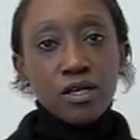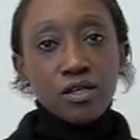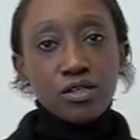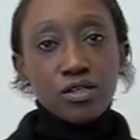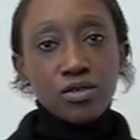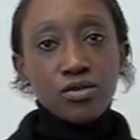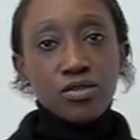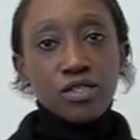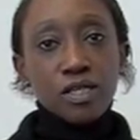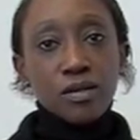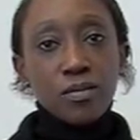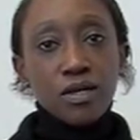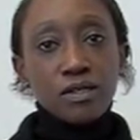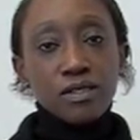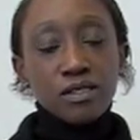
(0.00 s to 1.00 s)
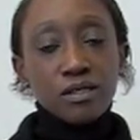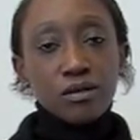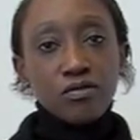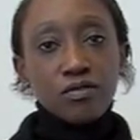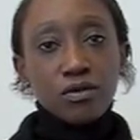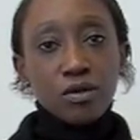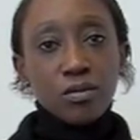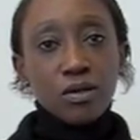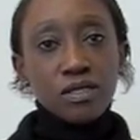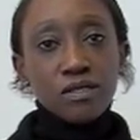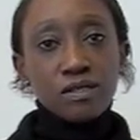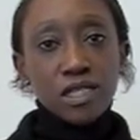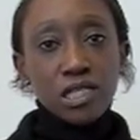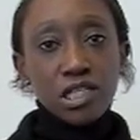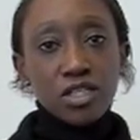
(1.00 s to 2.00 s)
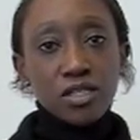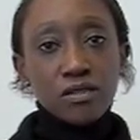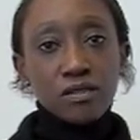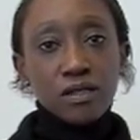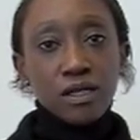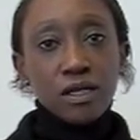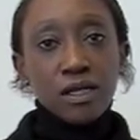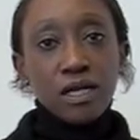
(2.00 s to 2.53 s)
huge thematic of globalization